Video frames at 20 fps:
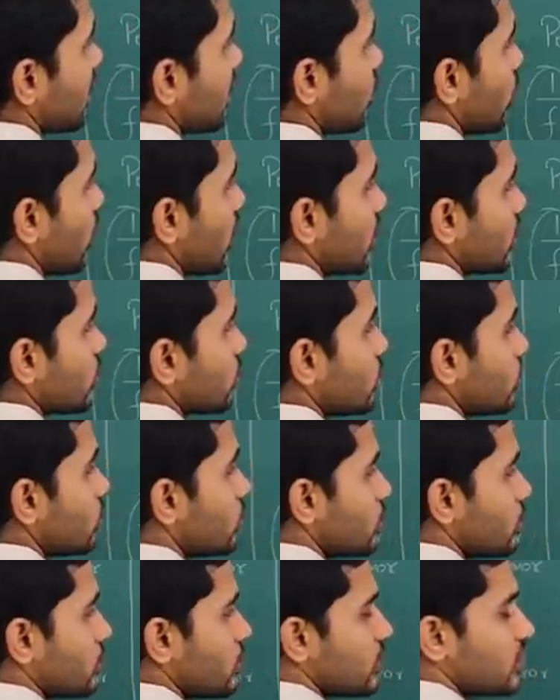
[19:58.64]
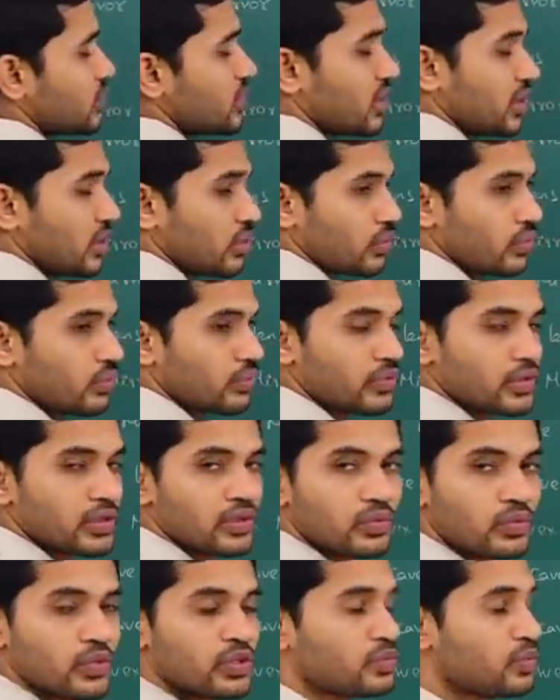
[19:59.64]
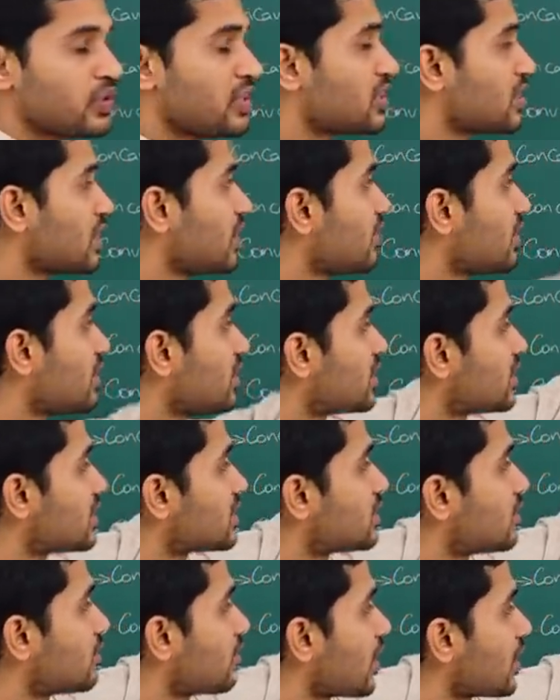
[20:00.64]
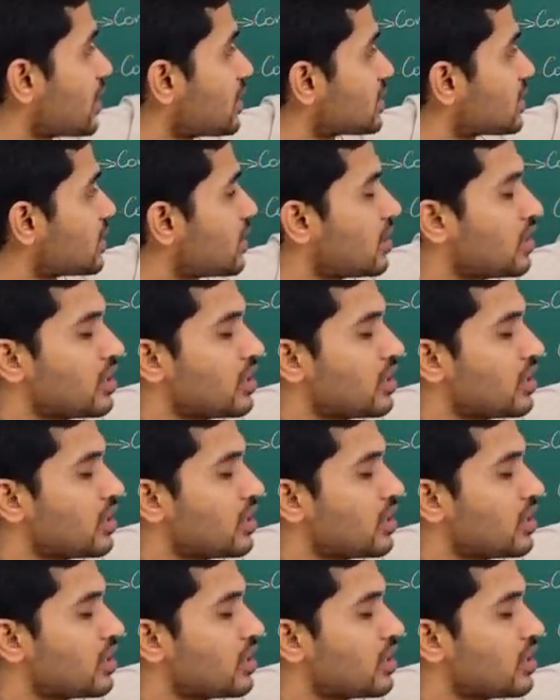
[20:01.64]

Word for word: be equal to 0 which means even this device